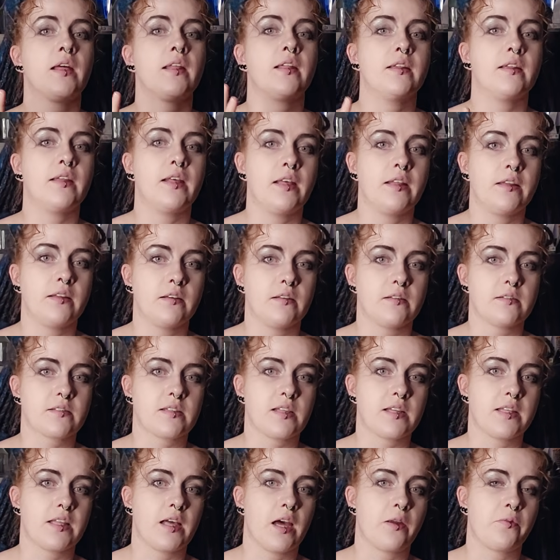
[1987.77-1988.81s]
needles
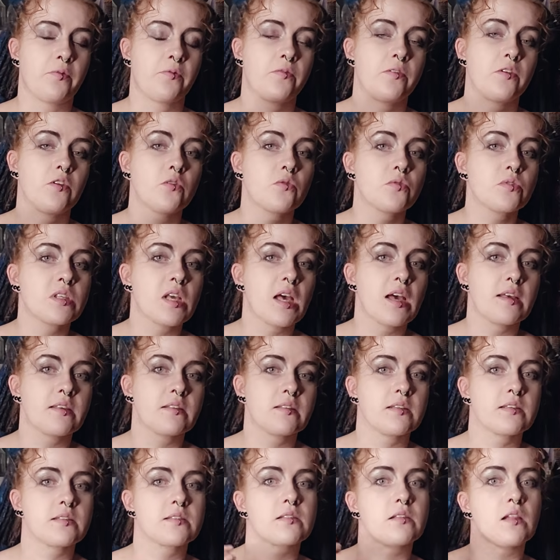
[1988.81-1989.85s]
that are few
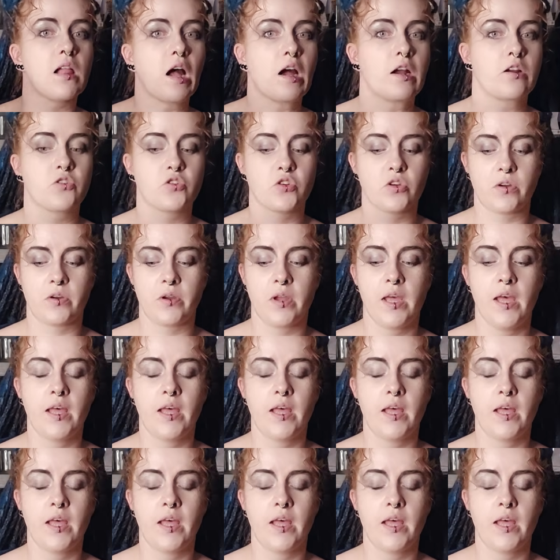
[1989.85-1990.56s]
sizes larger